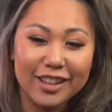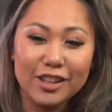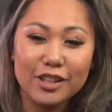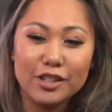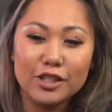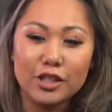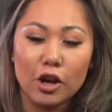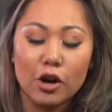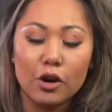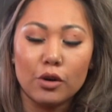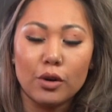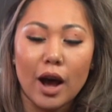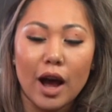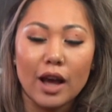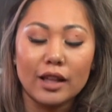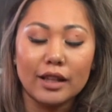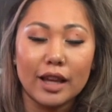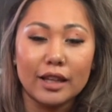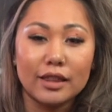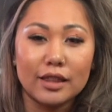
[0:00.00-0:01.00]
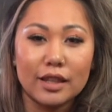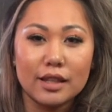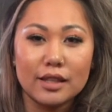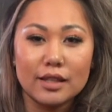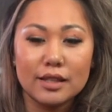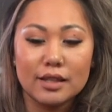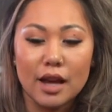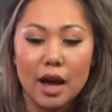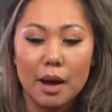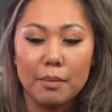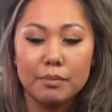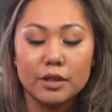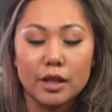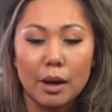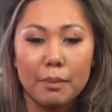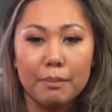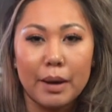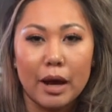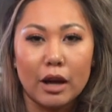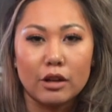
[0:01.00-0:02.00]
So I like this
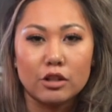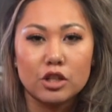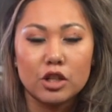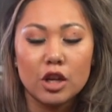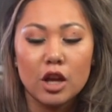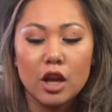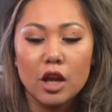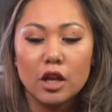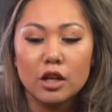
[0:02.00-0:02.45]
dump pouch.